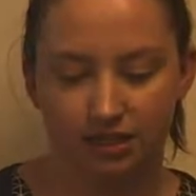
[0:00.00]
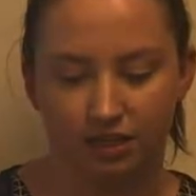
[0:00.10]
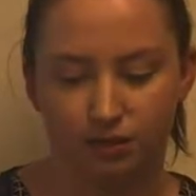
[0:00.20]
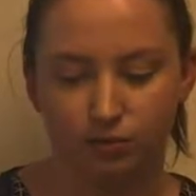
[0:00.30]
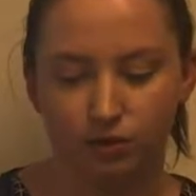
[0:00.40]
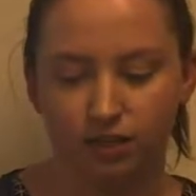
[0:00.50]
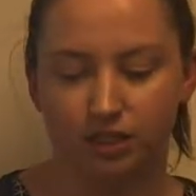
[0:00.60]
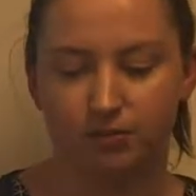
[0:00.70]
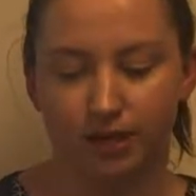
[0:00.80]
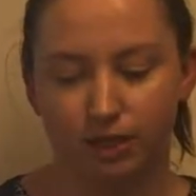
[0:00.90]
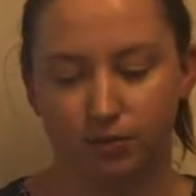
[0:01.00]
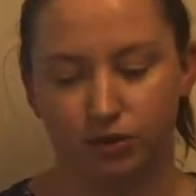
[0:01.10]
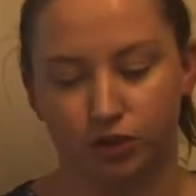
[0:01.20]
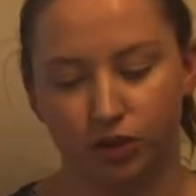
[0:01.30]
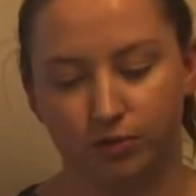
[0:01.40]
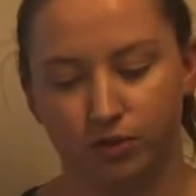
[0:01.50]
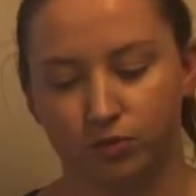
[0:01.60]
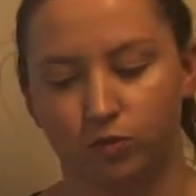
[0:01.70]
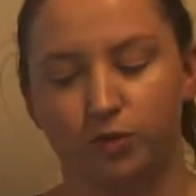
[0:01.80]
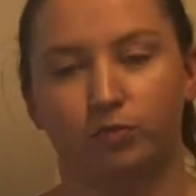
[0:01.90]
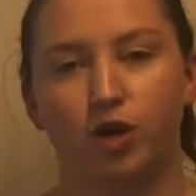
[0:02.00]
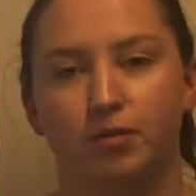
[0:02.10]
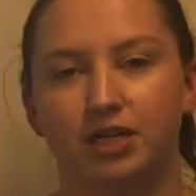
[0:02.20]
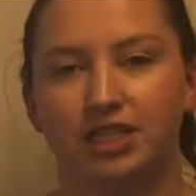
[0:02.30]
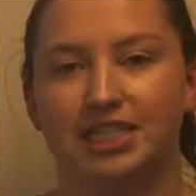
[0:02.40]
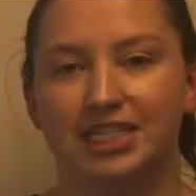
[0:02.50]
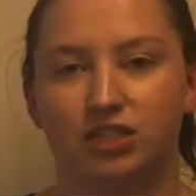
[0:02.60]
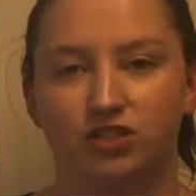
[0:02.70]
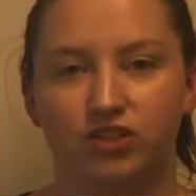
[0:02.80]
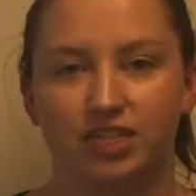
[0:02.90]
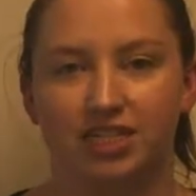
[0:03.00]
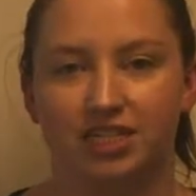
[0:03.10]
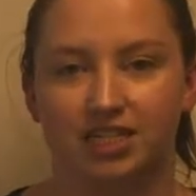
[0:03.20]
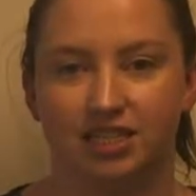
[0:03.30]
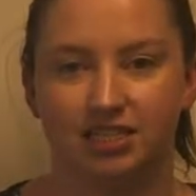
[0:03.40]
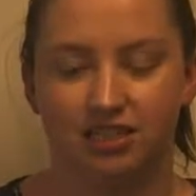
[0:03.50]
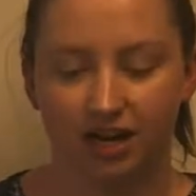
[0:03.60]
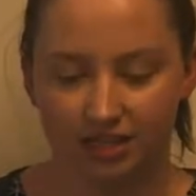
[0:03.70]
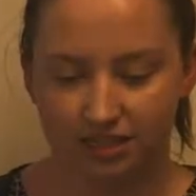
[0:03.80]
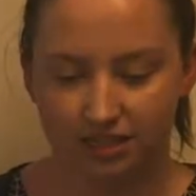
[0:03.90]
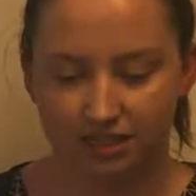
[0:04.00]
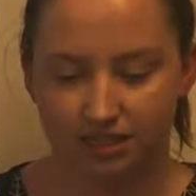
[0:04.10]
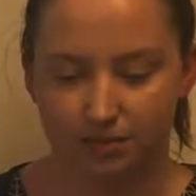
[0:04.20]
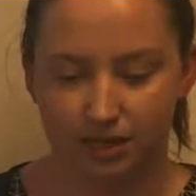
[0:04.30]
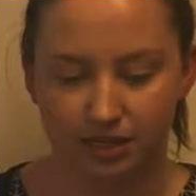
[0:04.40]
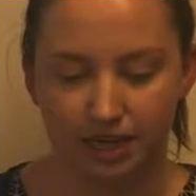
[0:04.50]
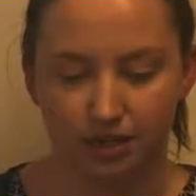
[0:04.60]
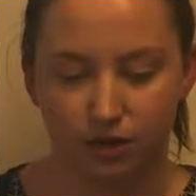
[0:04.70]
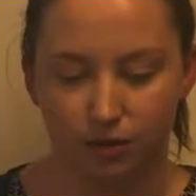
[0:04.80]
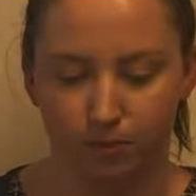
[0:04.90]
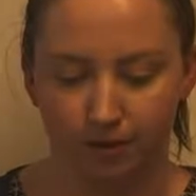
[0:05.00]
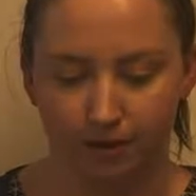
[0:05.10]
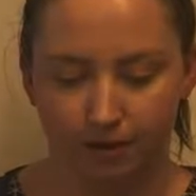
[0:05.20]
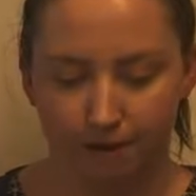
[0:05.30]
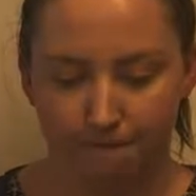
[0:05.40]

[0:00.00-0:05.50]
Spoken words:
a small expandable tube, will be permanently inserted into the site to maintain the opening